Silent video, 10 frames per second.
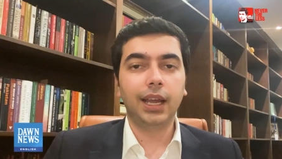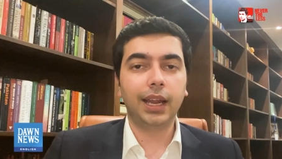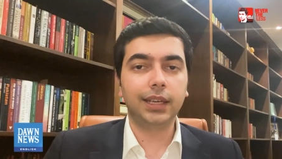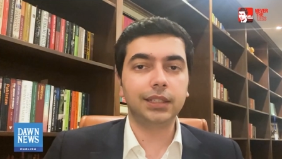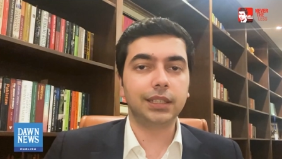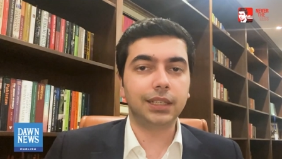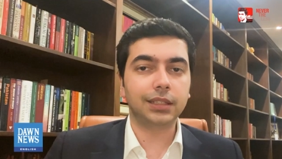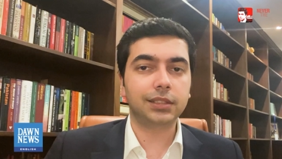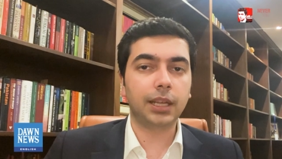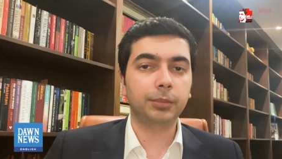and it
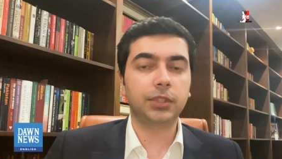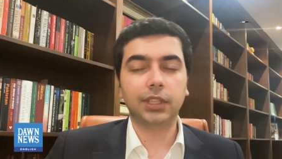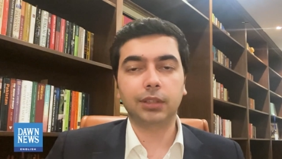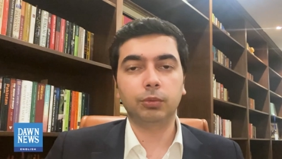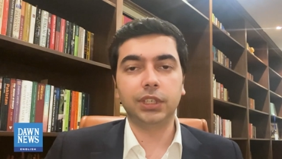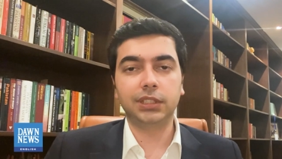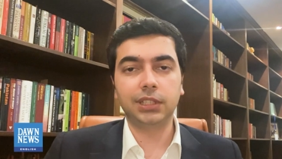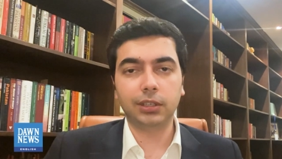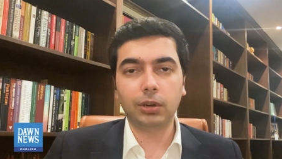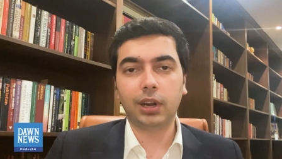is something we
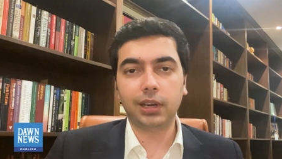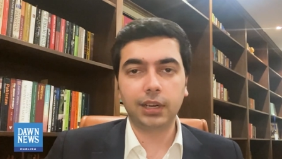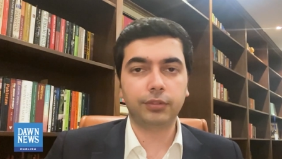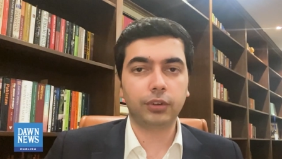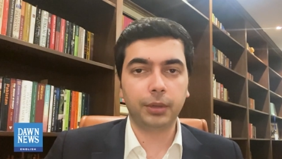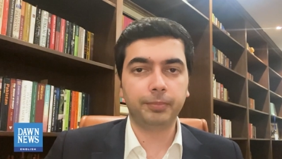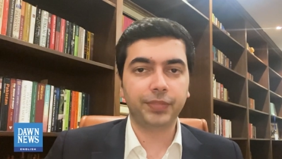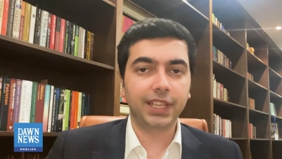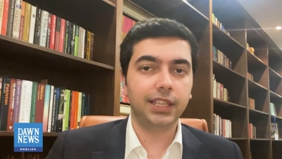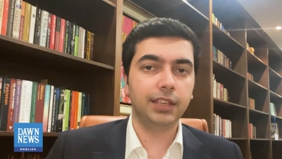did not learn from,
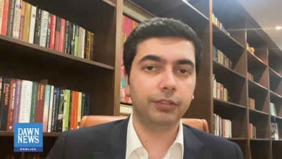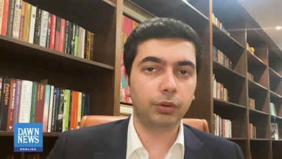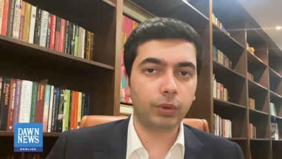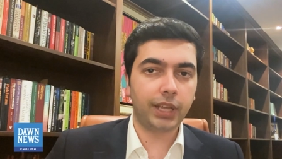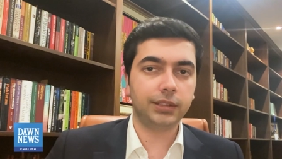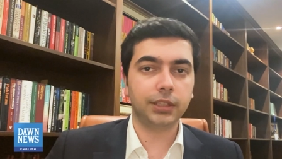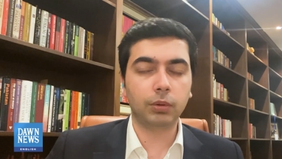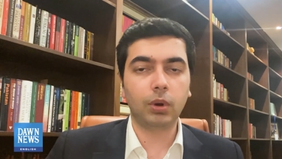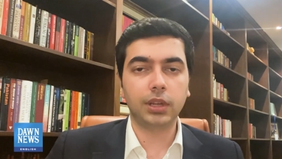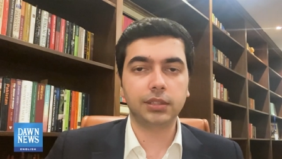even when
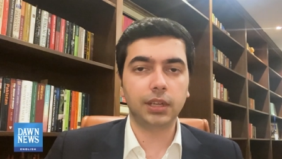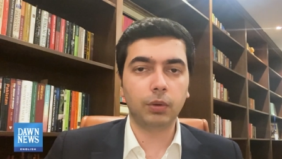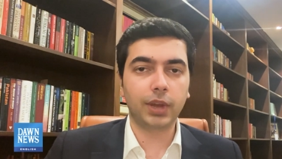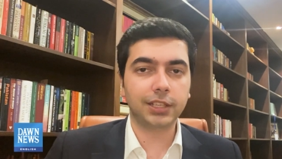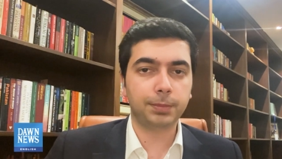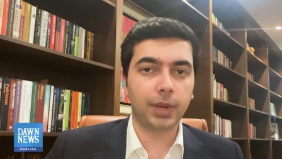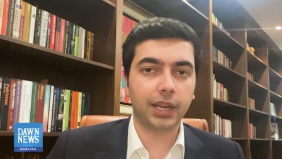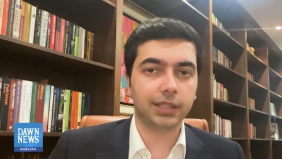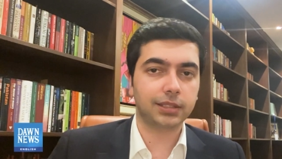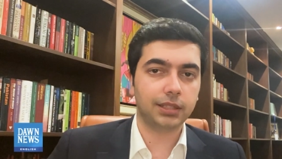there was a West
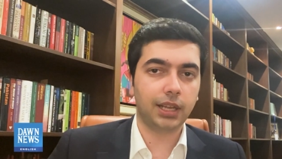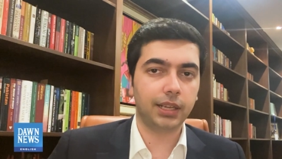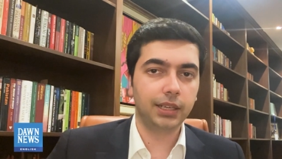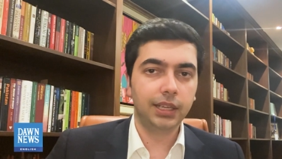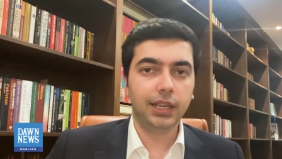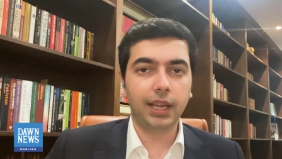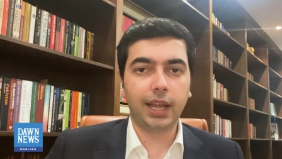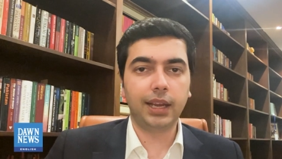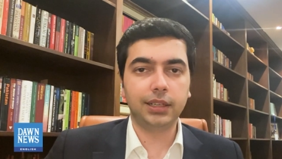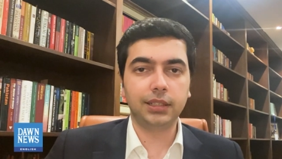Pakistan
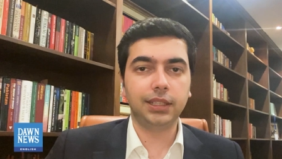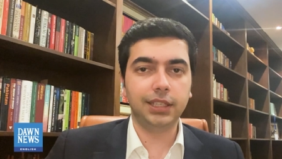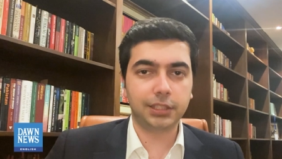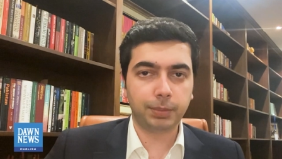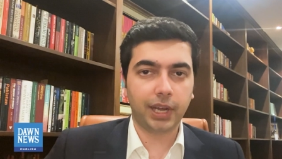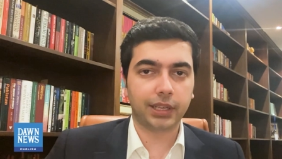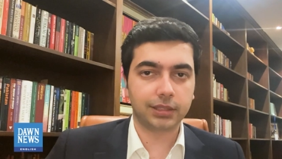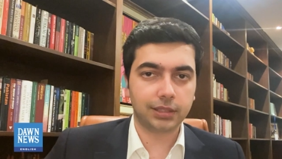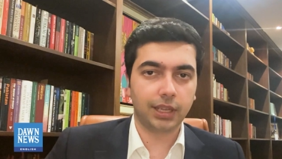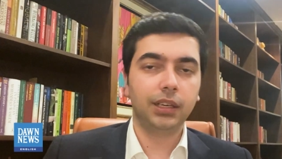and an East
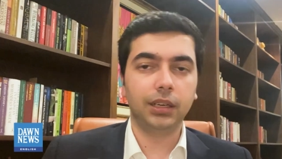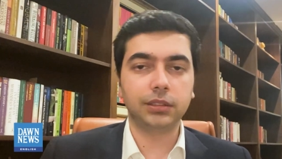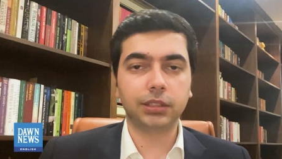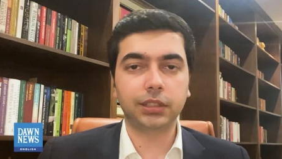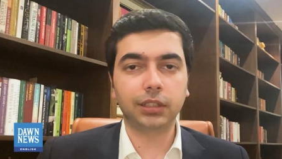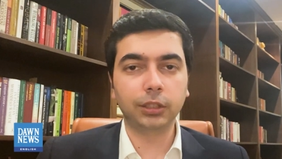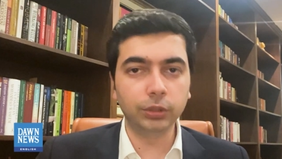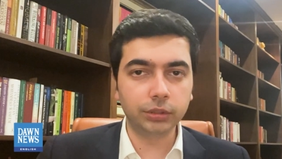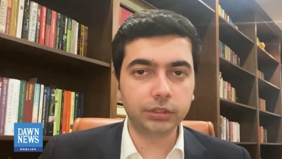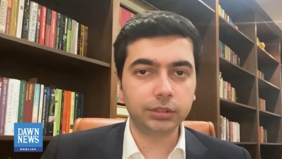Pakistan. To
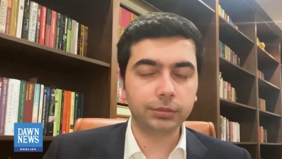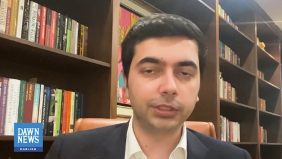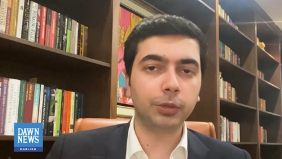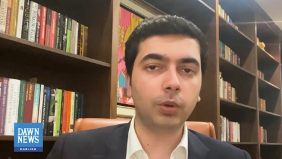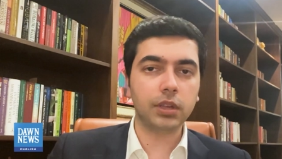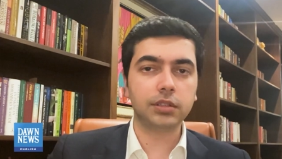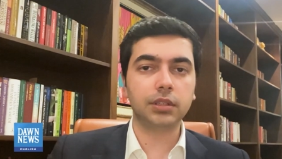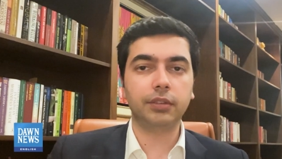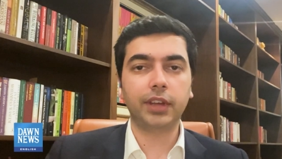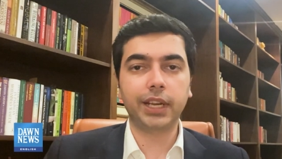conclude, there was
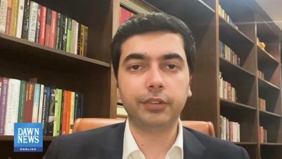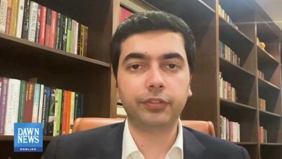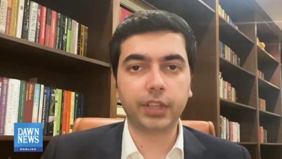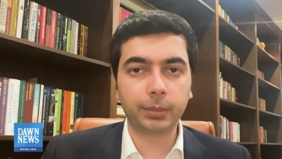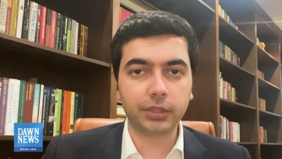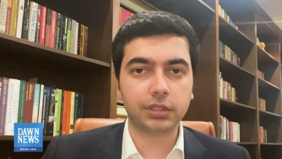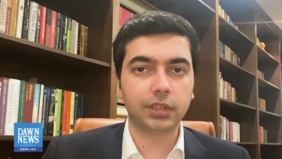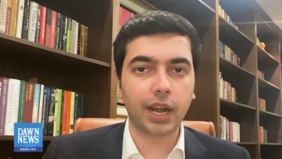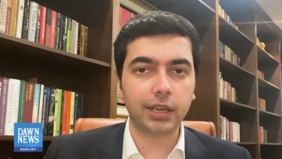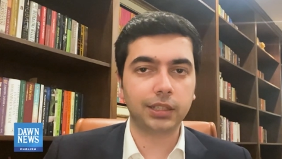a very famous
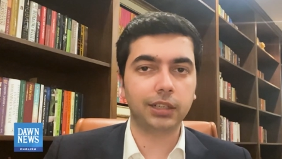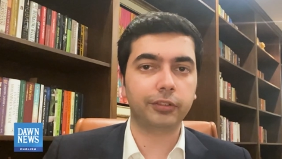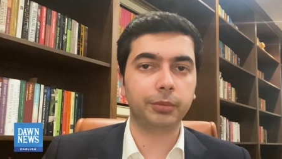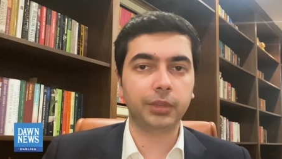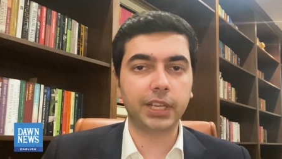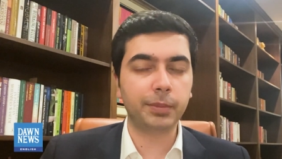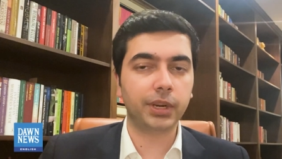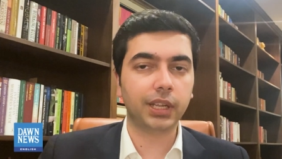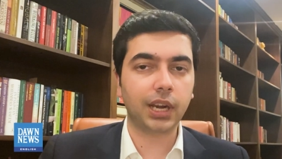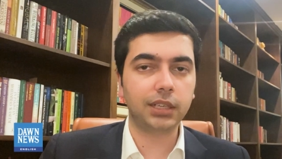radical from a
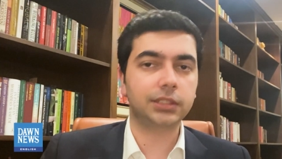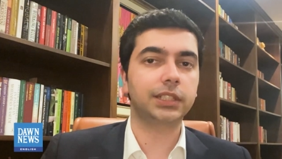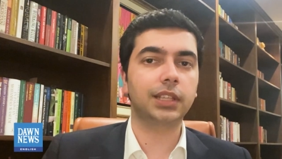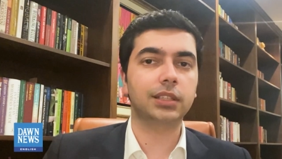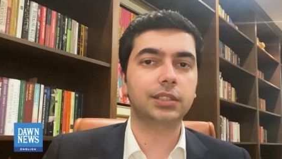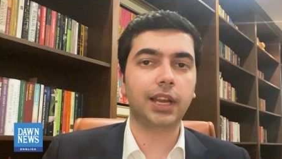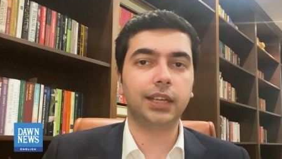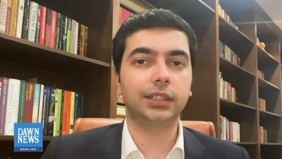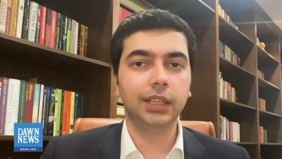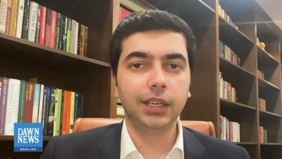neighboring country that
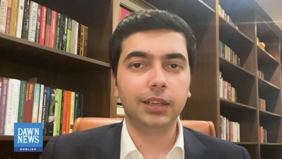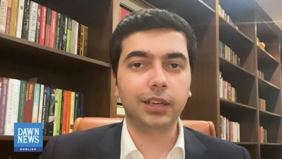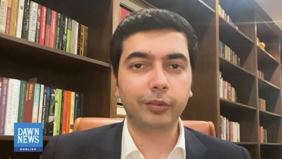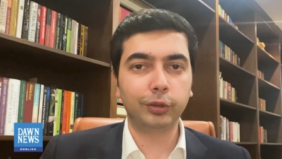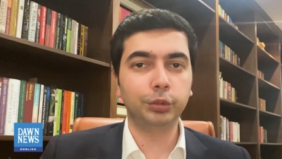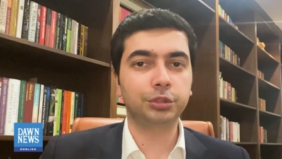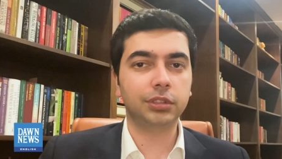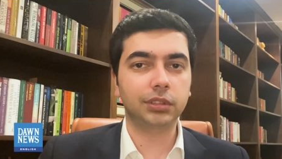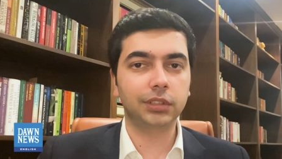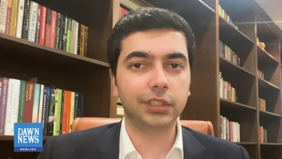said,
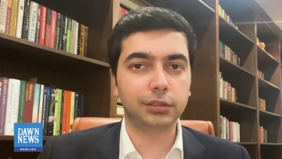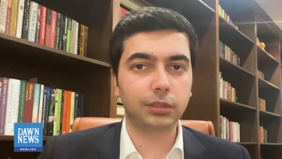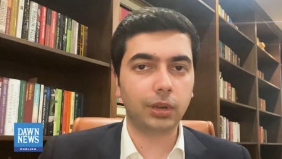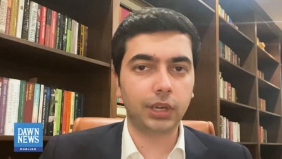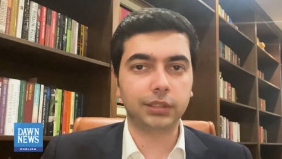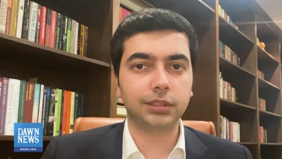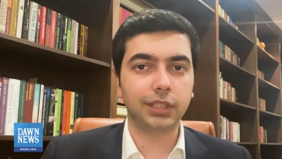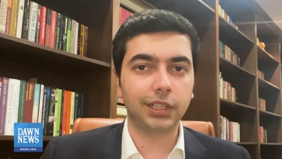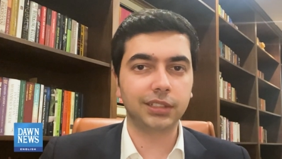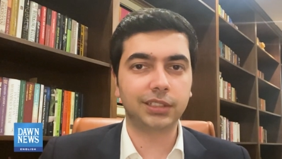revolution is not
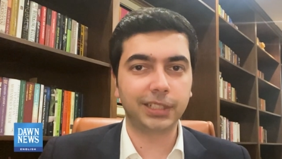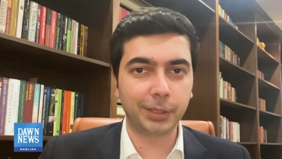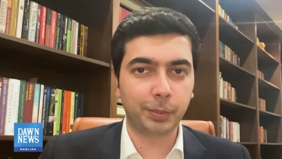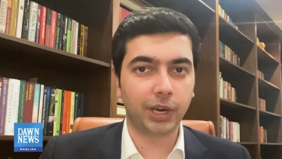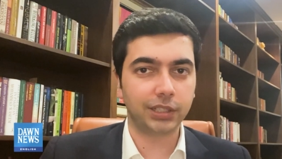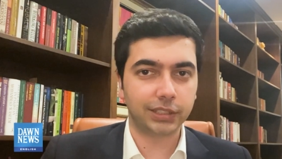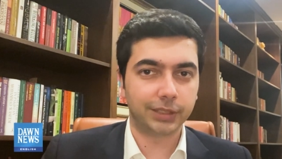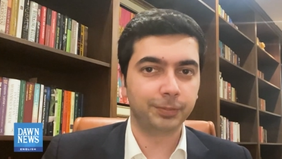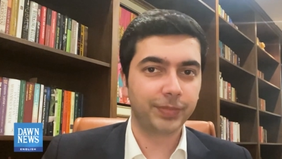a dinner party.